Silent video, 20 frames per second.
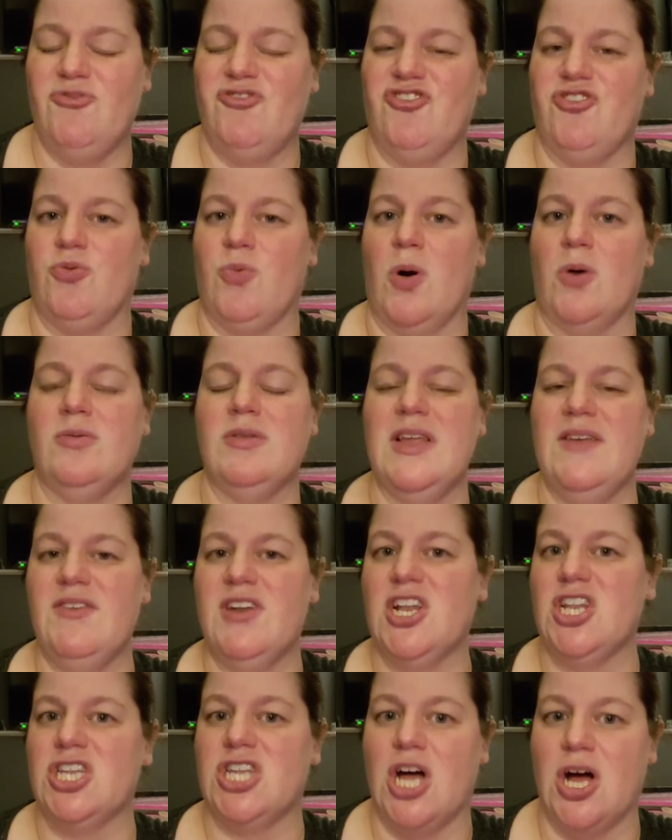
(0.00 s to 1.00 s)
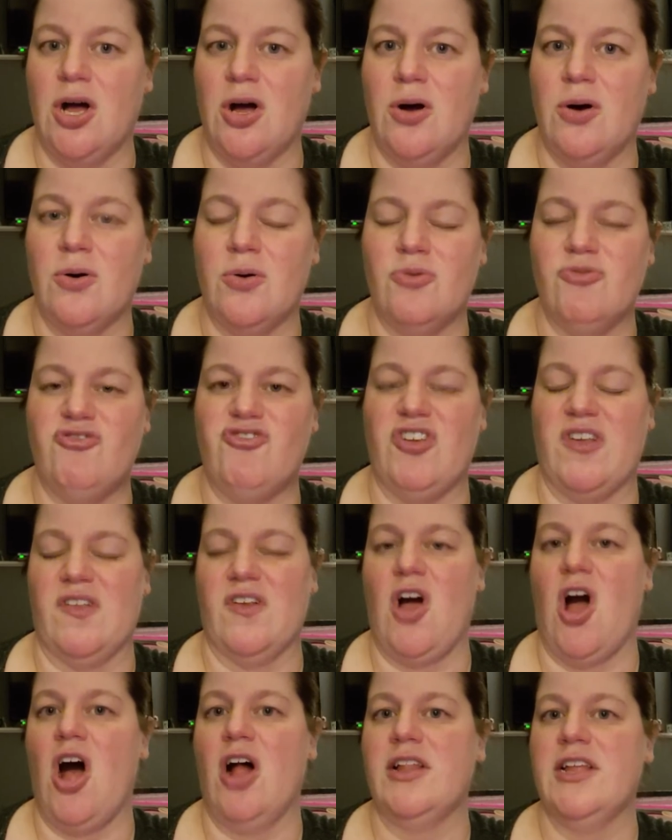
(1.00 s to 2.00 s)
She won't leave it alone. She's
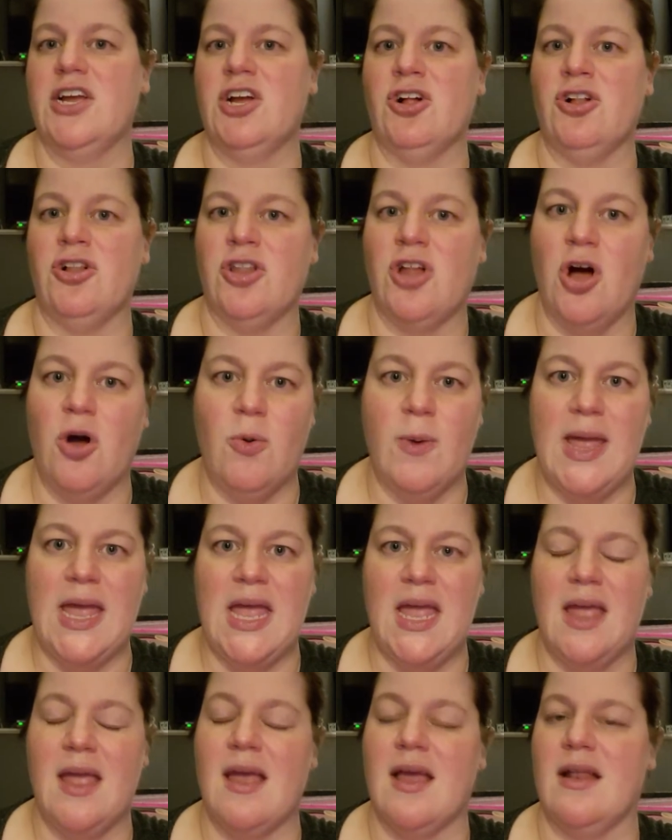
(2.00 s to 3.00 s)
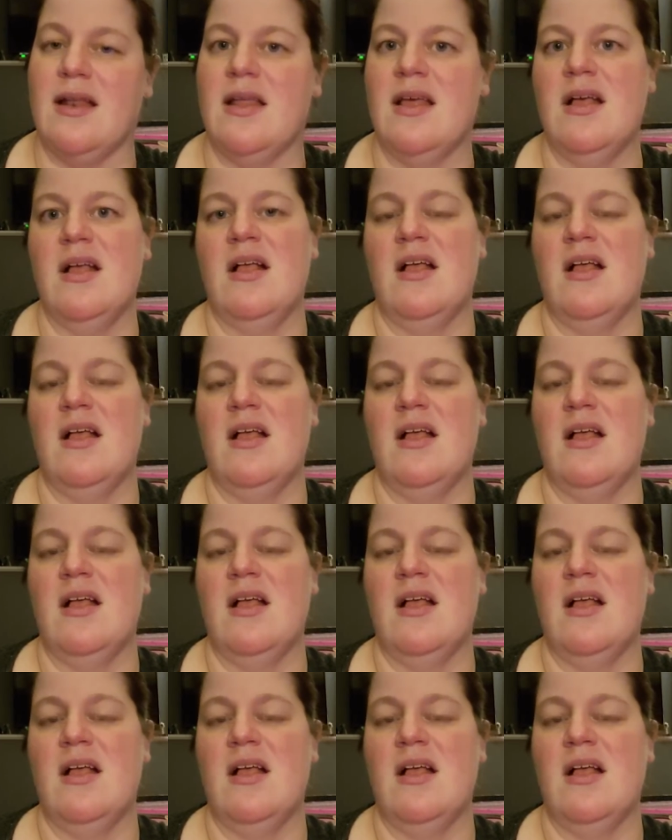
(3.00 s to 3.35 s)
calling Khloe and